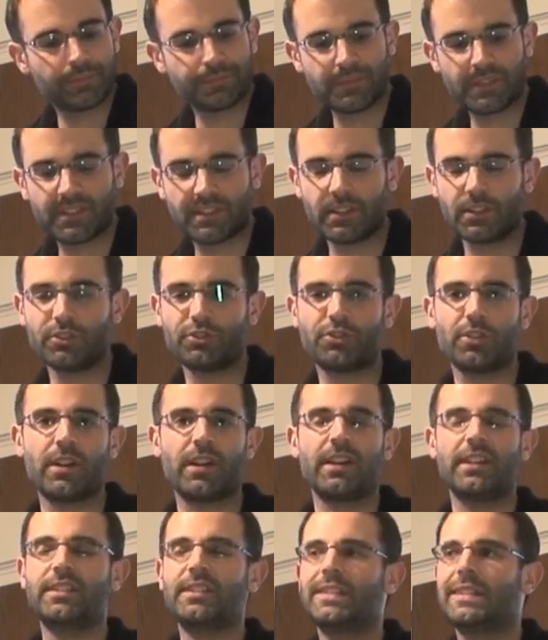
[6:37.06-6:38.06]
still
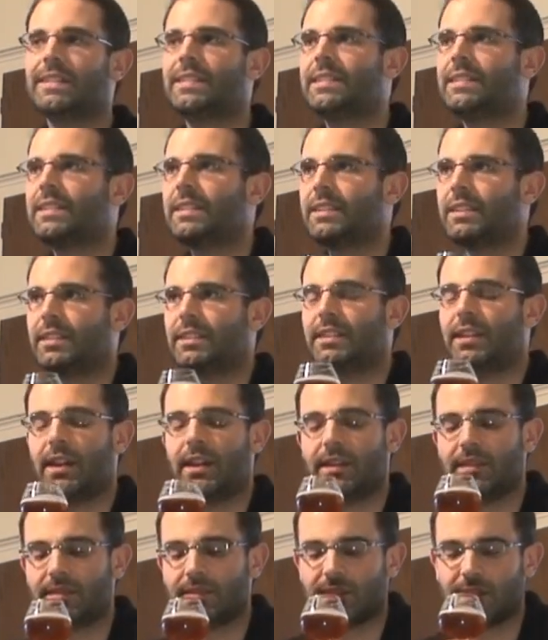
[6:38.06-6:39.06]
trying to see the
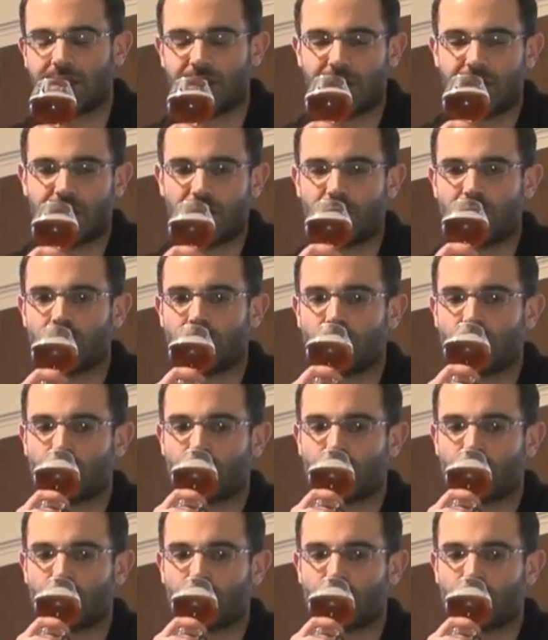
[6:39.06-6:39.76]
taste in there.